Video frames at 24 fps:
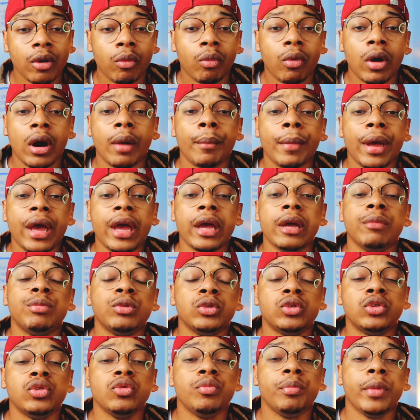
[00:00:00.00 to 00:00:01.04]
where I'm able
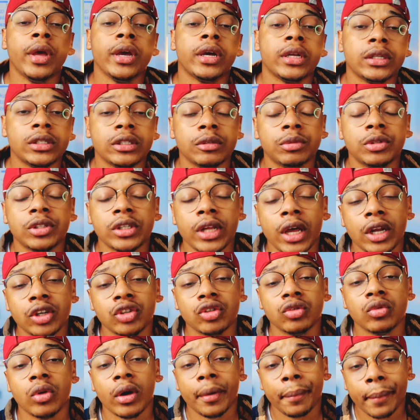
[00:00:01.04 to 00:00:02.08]
to make a
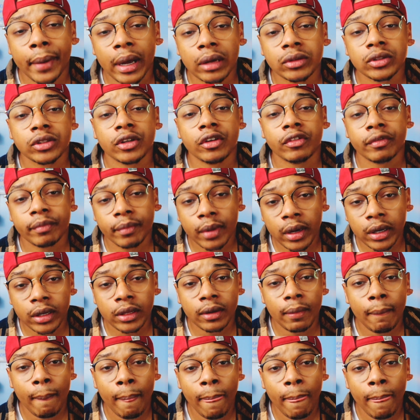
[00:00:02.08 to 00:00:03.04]
substantial amount of money,